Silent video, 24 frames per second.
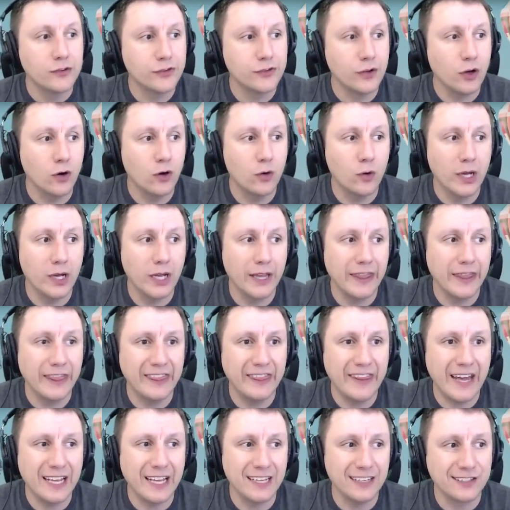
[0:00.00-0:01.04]
So
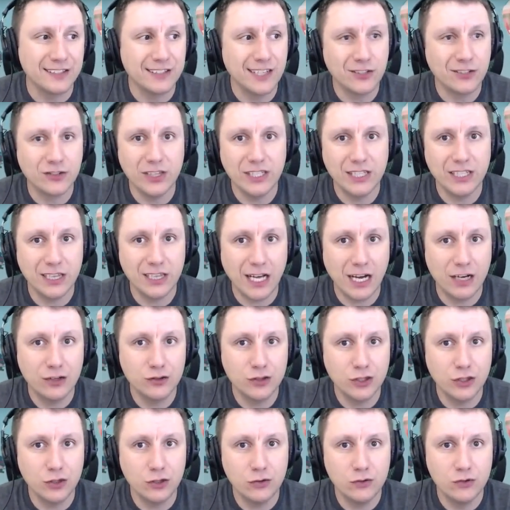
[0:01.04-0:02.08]
that essentially
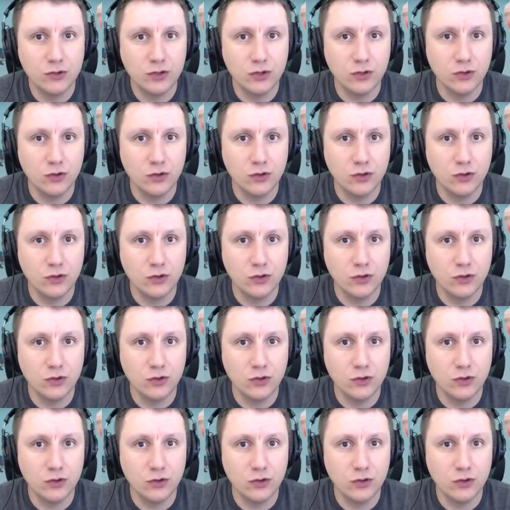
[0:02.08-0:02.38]
allows you